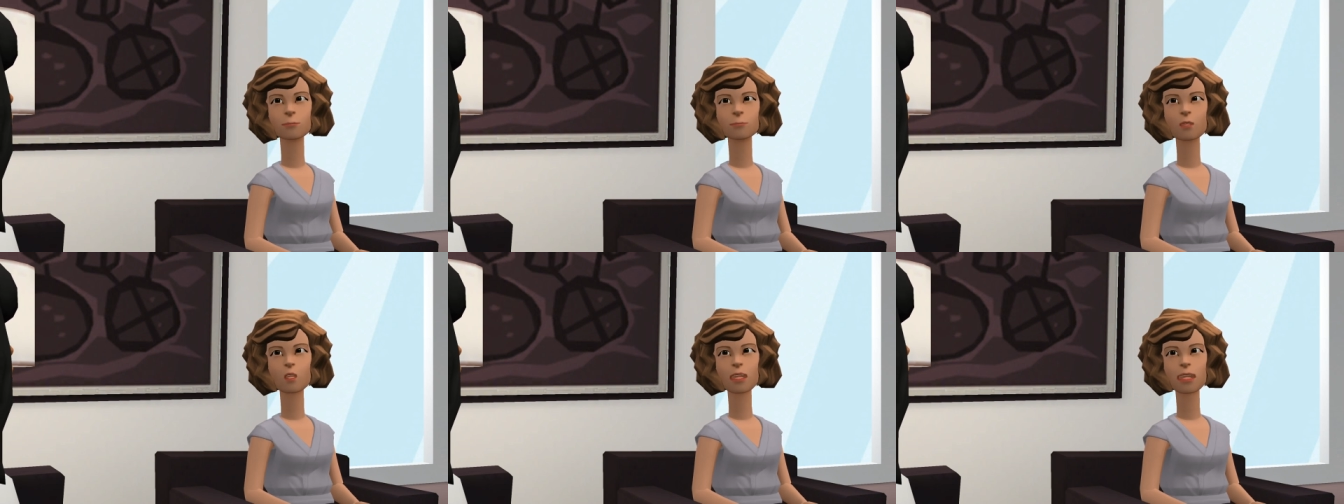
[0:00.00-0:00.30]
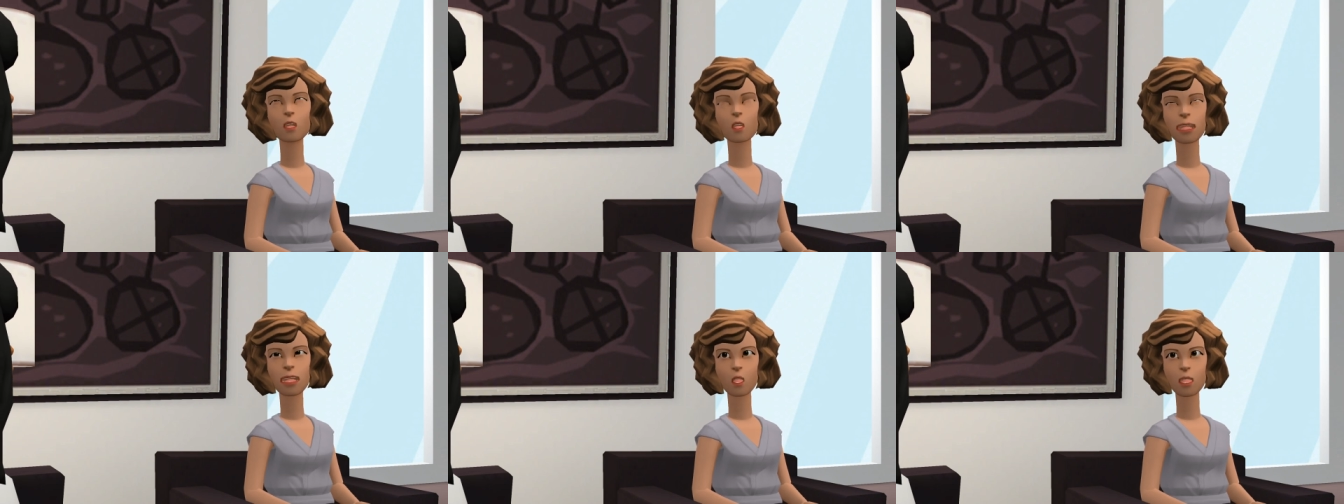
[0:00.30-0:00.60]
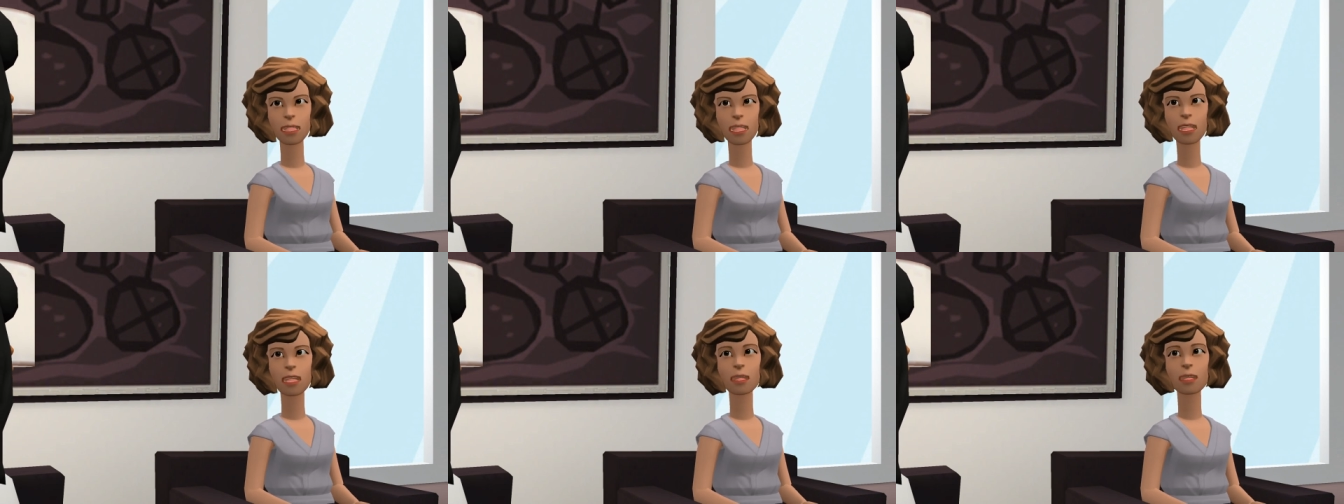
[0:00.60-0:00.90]
What will
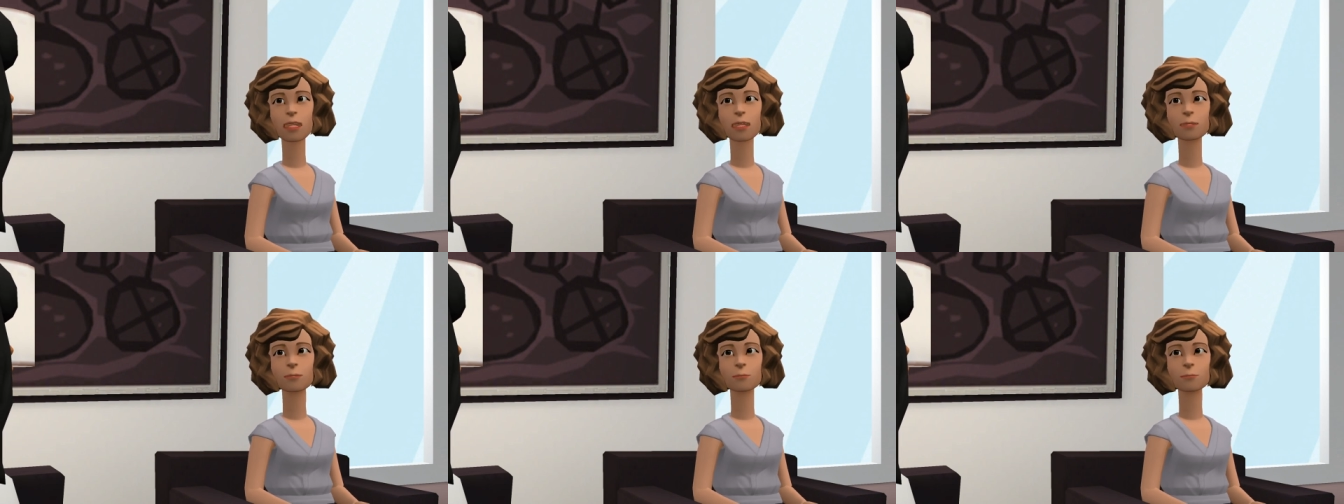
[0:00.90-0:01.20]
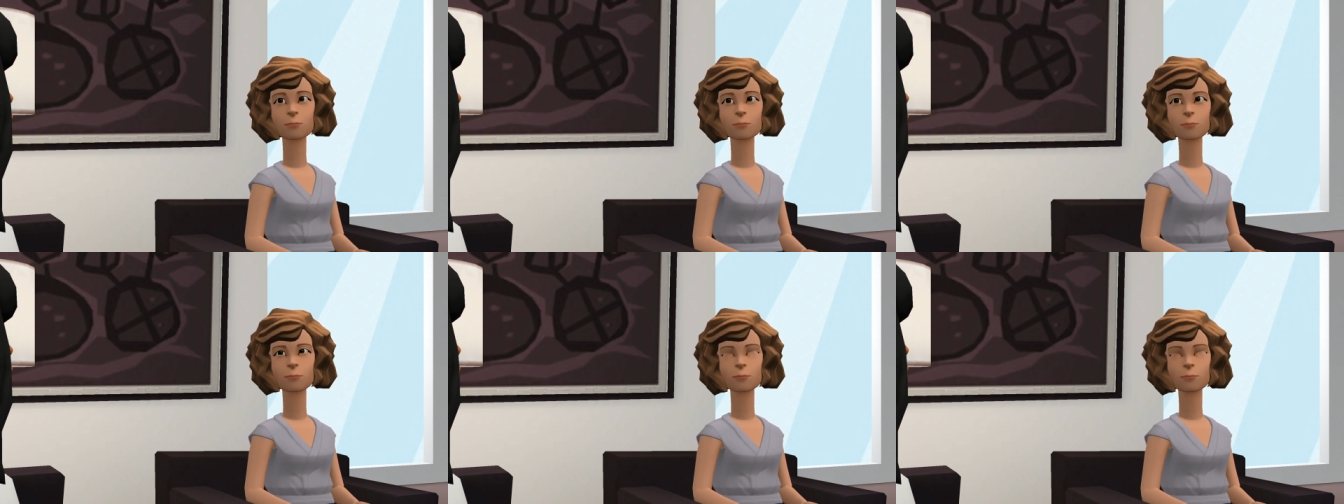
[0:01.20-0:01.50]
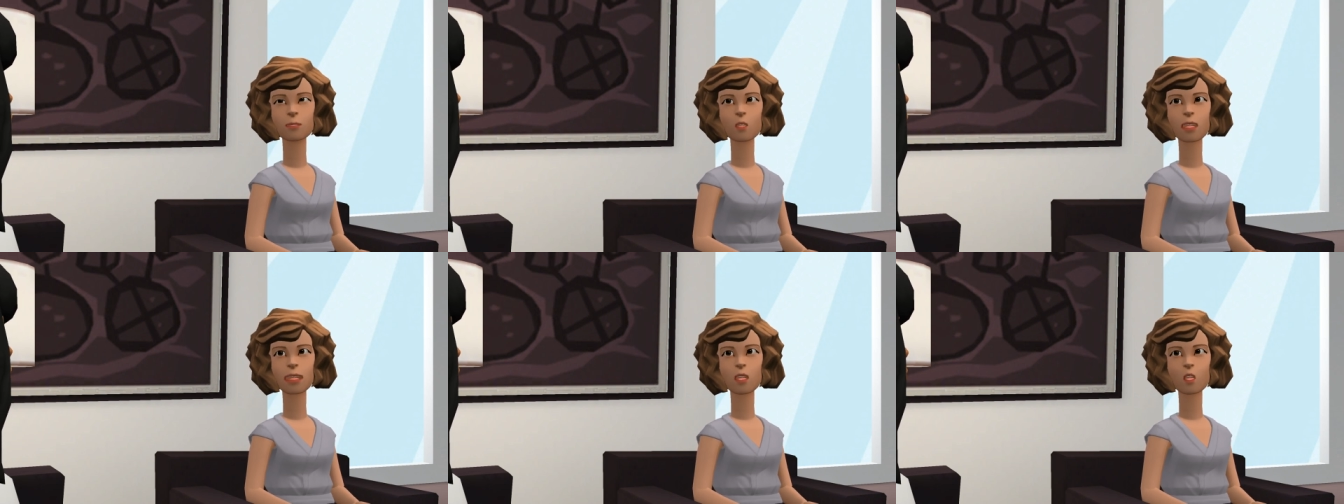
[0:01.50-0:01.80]
we drink?
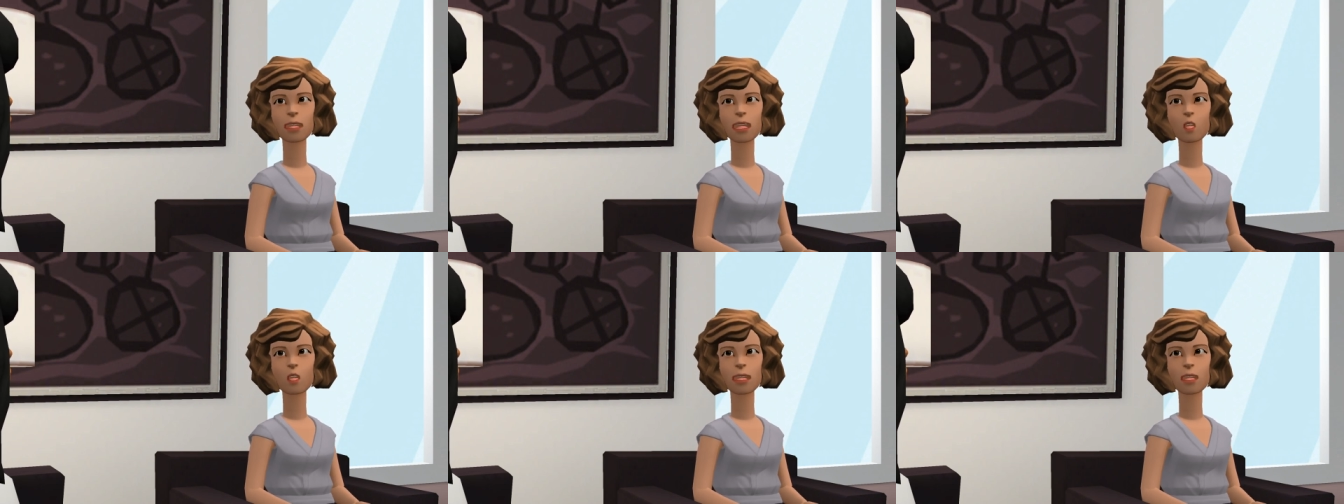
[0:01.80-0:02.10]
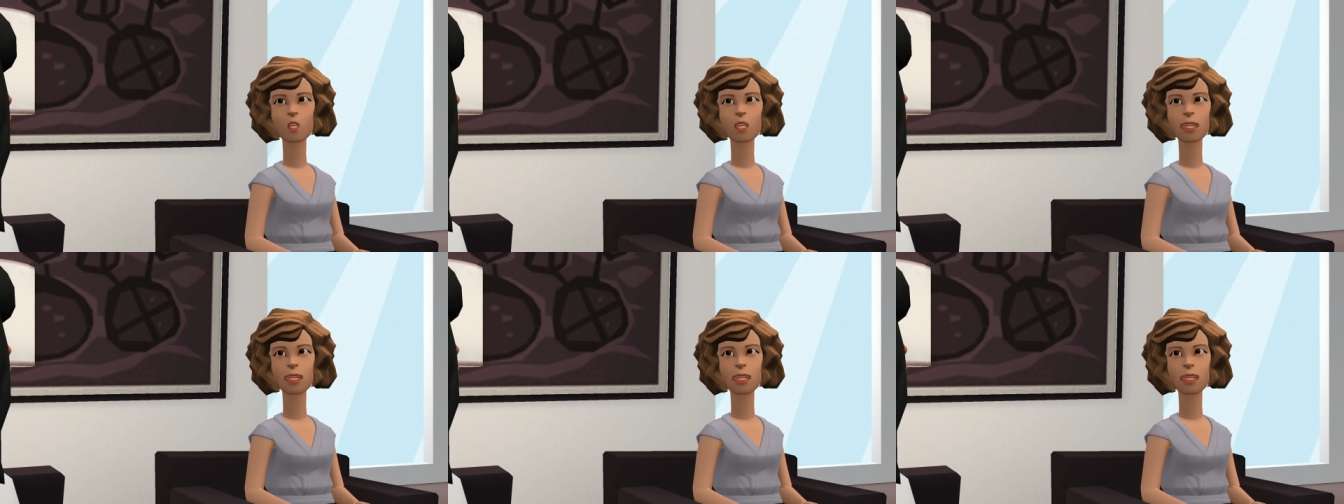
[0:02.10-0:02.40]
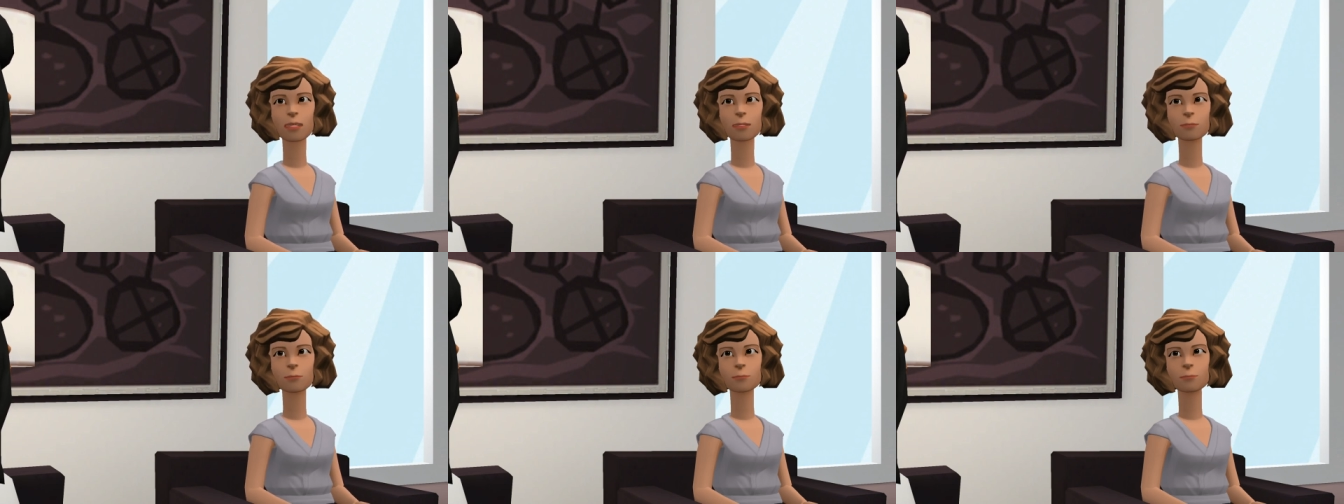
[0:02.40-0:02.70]
What will we
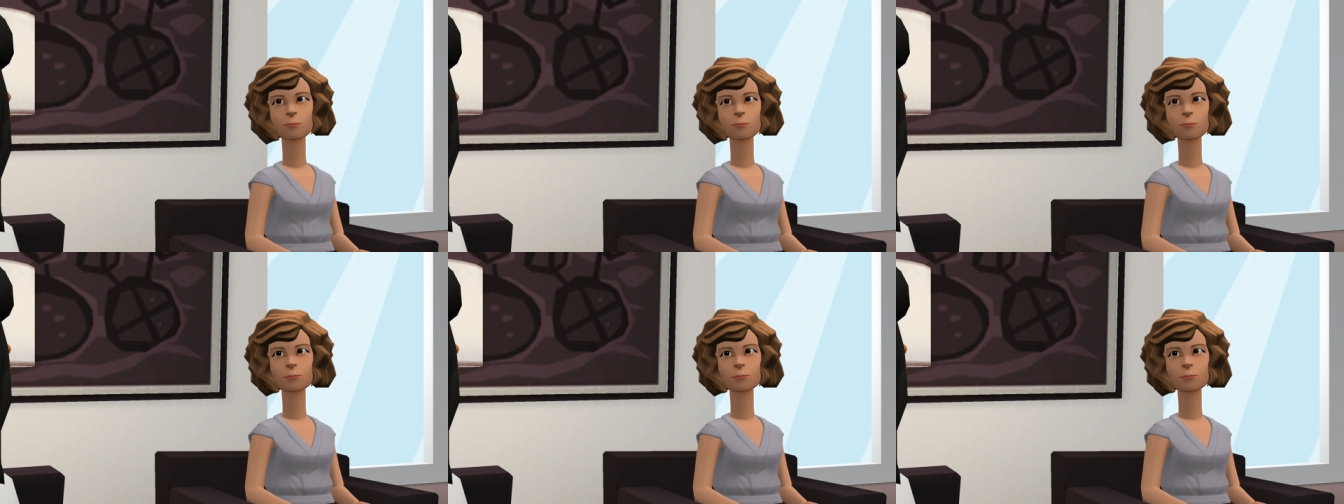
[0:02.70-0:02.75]
wear?